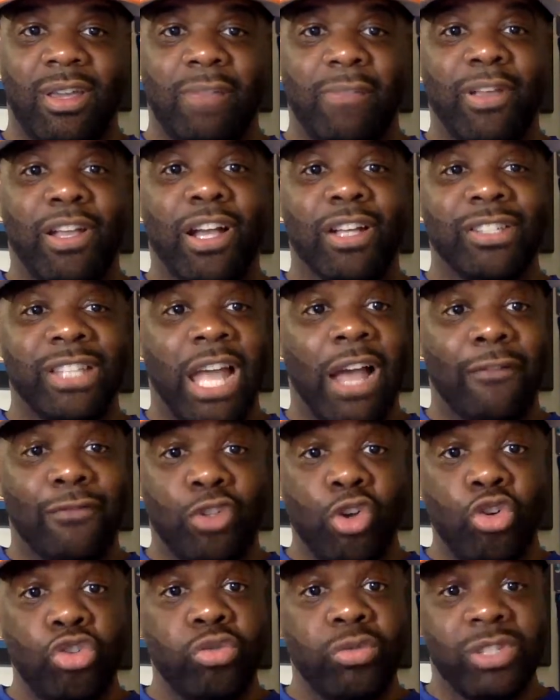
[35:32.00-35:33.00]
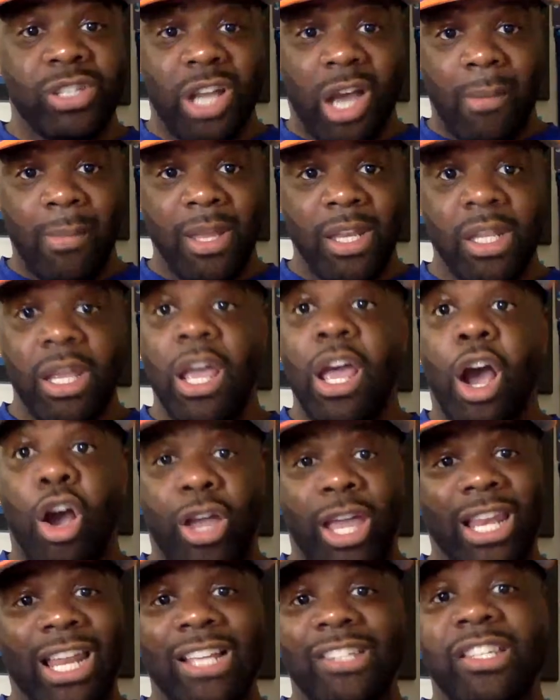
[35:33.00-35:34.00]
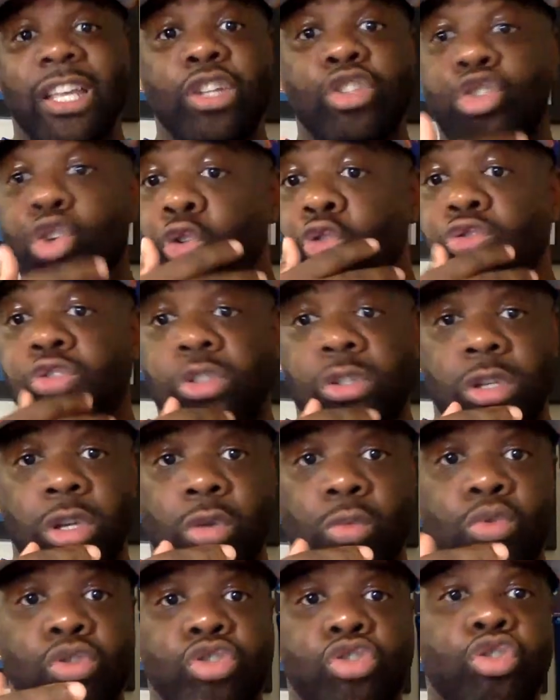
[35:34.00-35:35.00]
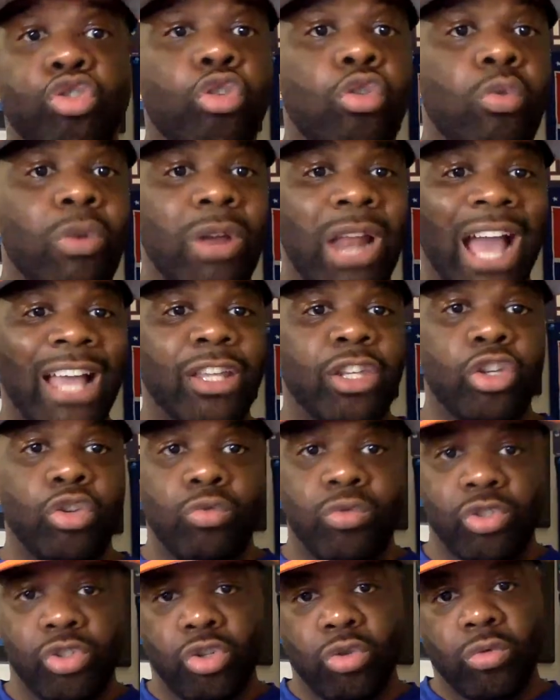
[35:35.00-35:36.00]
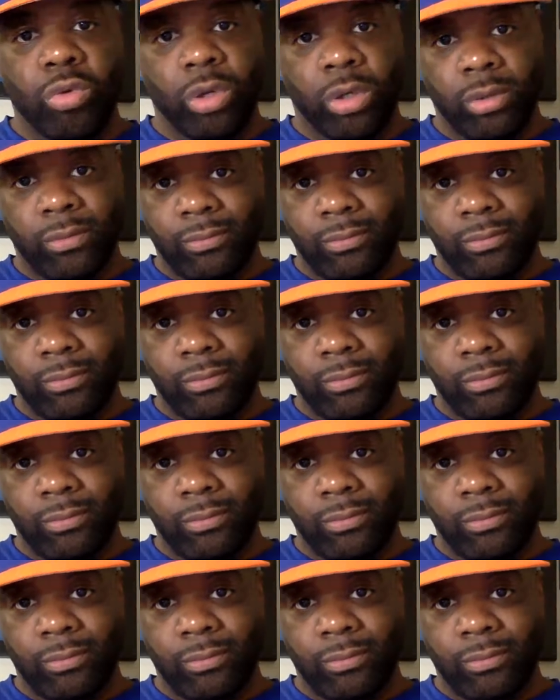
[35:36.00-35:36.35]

Because now if Deuce was coming, okay, let's say Deuce was doing what IQ was doing.